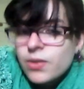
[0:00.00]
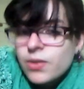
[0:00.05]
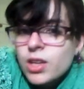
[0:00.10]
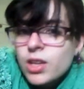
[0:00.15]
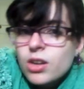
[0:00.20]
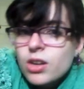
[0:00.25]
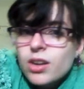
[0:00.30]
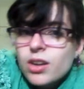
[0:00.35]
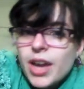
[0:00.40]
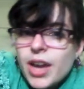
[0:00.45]

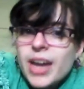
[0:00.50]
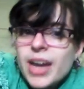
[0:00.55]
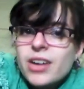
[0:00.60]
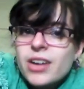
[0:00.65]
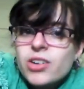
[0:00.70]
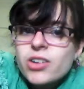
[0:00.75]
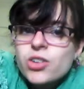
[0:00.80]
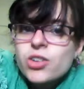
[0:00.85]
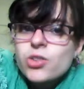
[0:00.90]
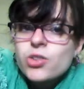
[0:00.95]
but giving your
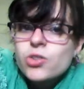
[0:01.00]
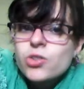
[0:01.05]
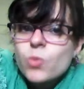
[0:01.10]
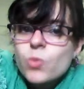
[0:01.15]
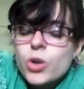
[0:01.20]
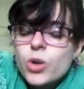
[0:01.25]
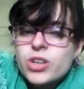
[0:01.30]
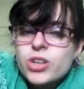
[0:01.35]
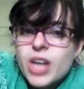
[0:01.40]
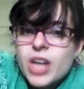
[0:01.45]

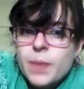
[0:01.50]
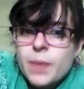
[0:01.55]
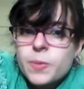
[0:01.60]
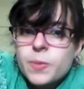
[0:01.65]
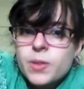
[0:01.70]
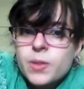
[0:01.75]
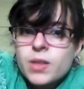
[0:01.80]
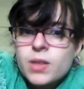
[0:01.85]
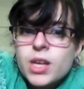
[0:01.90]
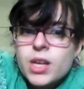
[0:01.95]
characters more
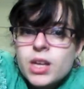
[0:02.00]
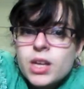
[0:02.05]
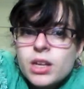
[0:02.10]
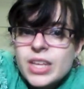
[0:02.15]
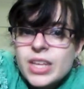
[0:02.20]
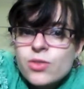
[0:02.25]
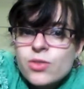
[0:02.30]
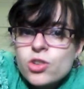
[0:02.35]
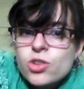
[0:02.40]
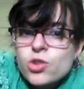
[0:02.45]
depth
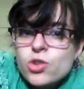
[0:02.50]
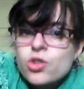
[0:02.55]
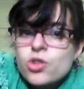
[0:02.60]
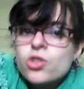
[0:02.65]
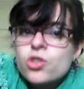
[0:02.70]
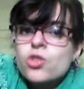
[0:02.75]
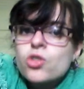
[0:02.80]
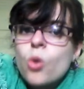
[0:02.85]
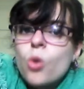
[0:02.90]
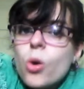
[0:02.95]

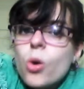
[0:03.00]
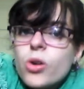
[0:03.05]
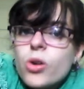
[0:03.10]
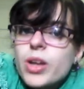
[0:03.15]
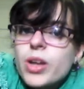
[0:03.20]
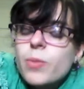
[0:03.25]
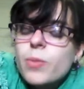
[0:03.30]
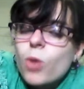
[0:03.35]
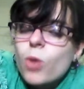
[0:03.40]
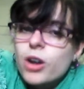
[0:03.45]
gives your
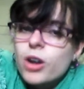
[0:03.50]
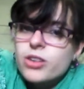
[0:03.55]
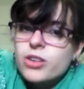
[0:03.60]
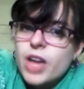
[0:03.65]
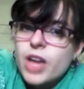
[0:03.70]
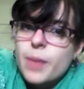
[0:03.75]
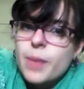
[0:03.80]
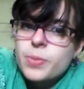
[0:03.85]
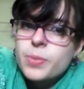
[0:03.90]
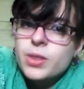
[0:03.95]
story
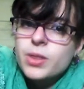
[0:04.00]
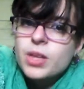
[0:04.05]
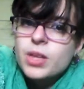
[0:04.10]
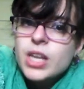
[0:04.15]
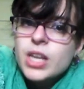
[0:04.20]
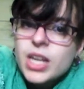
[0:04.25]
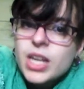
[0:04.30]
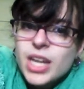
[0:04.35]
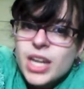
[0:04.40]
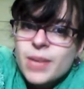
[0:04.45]
more
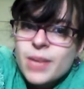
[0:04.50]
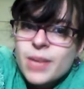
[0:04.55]
depth.